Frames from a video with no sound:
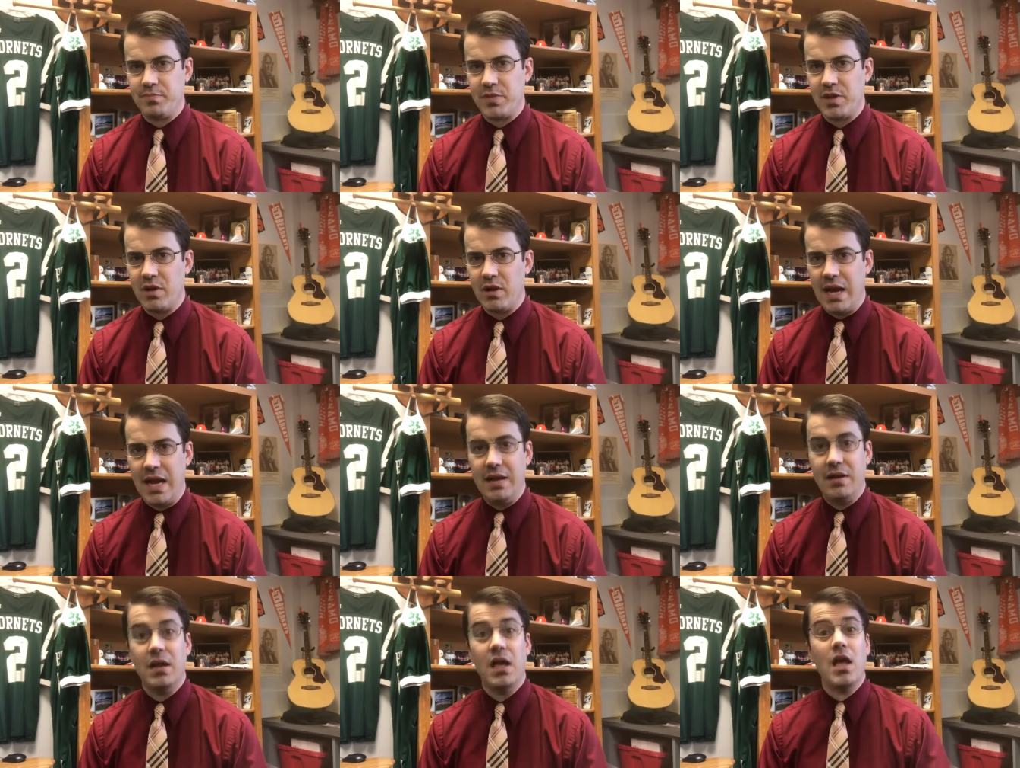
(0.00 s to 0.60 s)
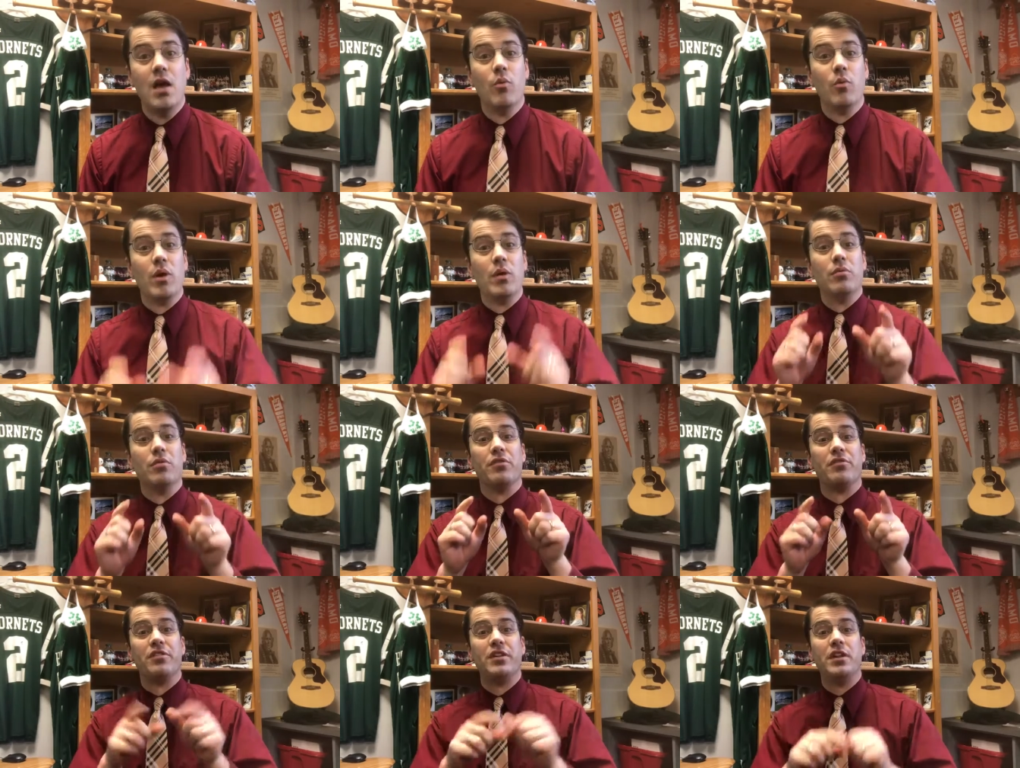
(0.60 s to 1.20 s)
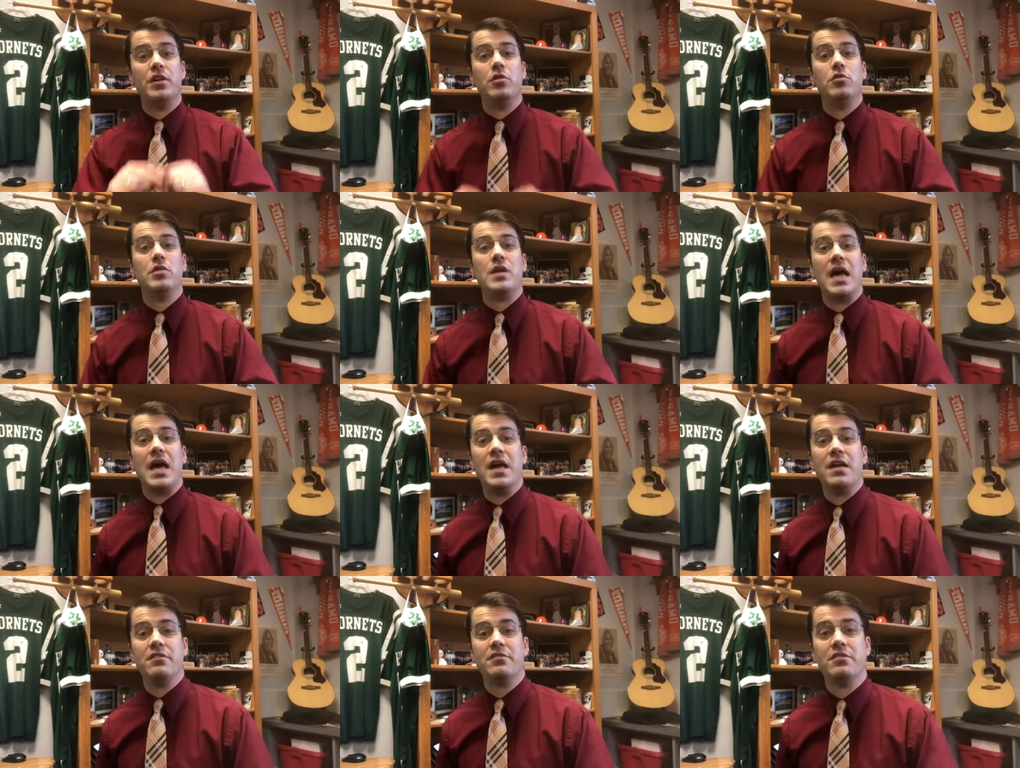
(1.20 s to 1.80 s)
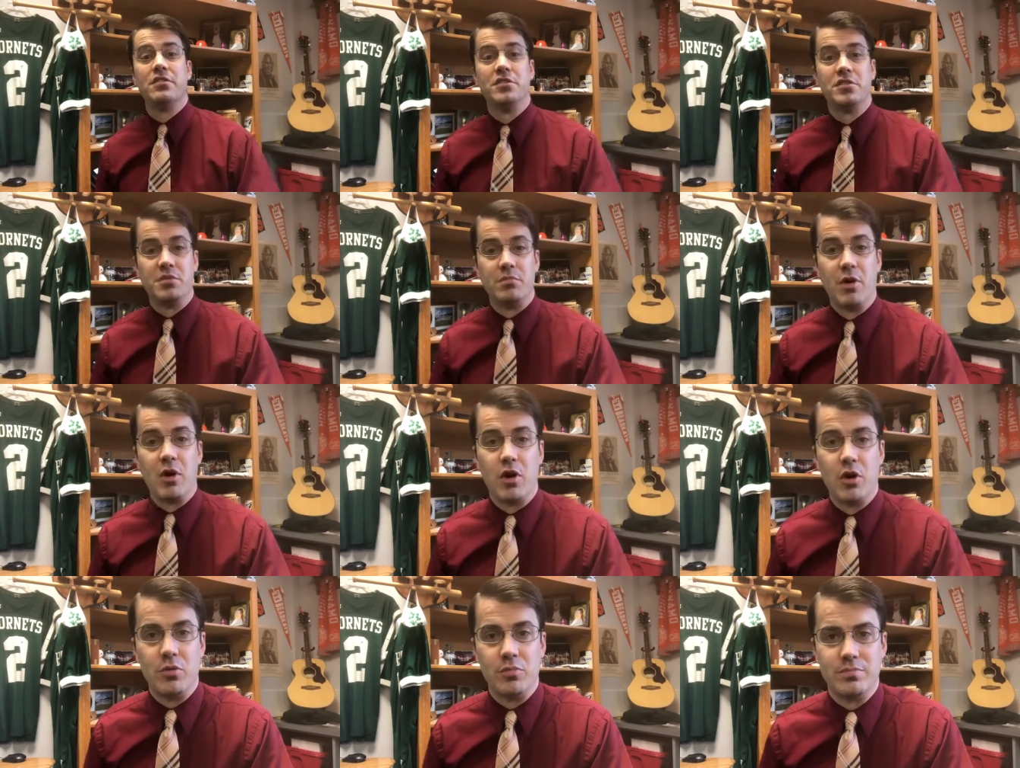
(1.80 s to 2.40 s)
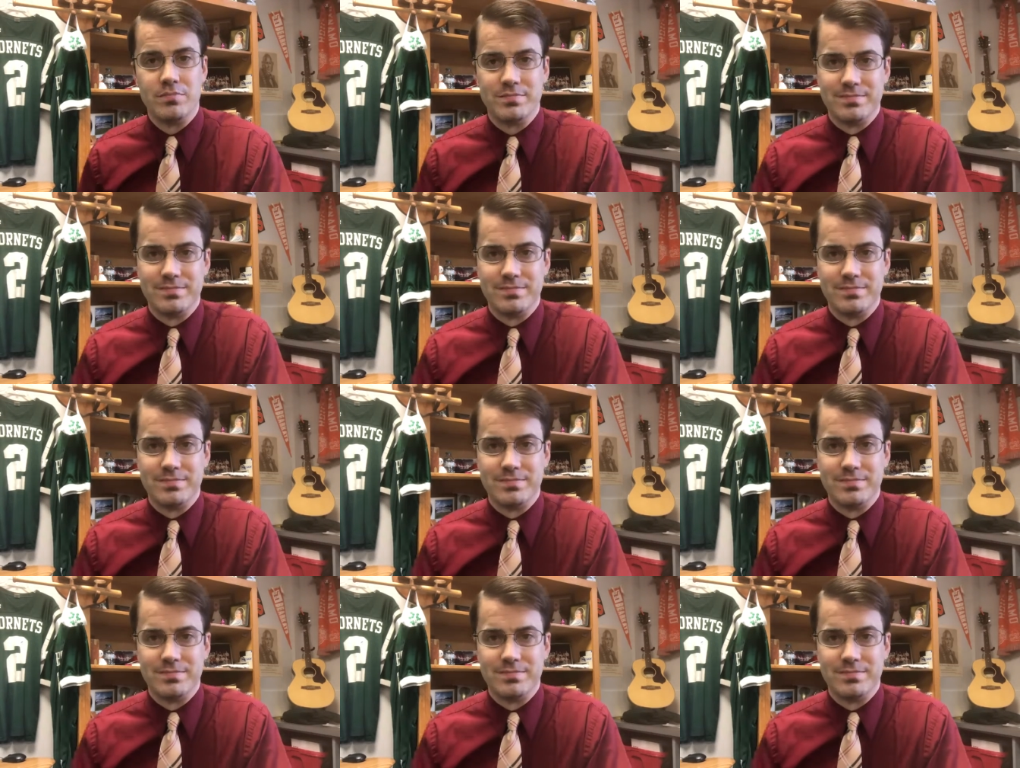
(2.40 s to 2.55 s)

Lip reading: All right? We will see you guys tomorrow.